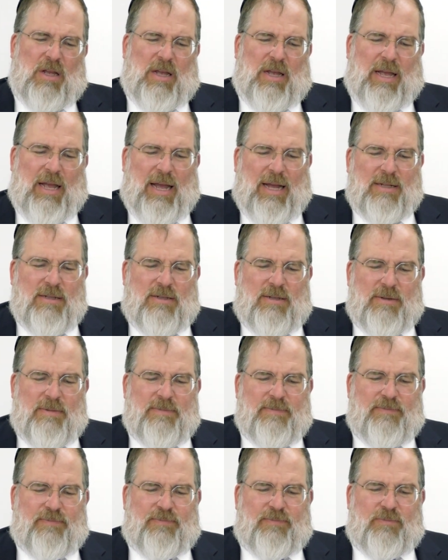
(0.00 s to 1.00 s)
And
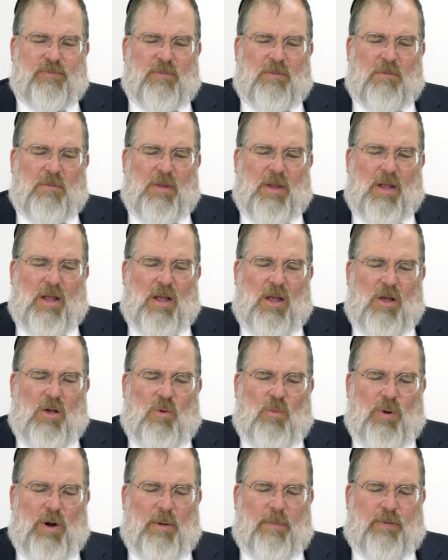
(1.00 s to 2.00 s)

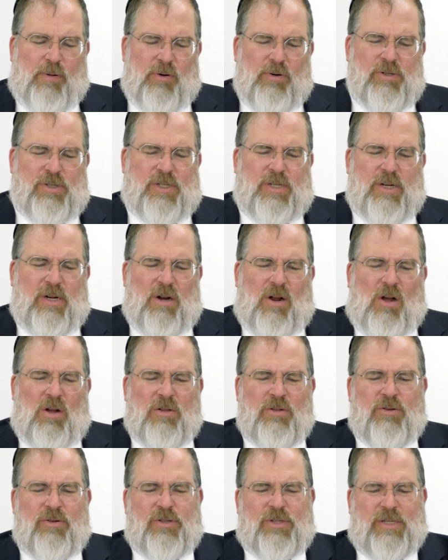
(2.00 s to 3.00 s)
when a person
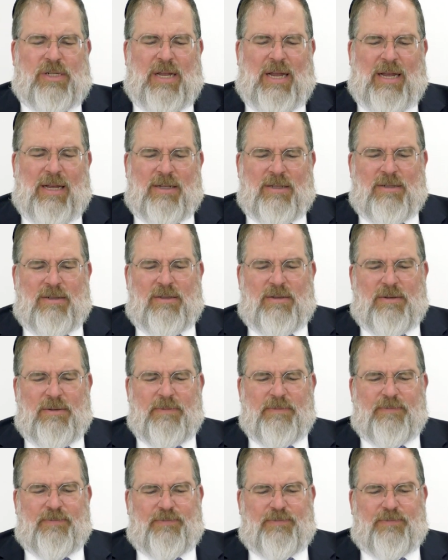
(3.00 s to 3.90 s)
understands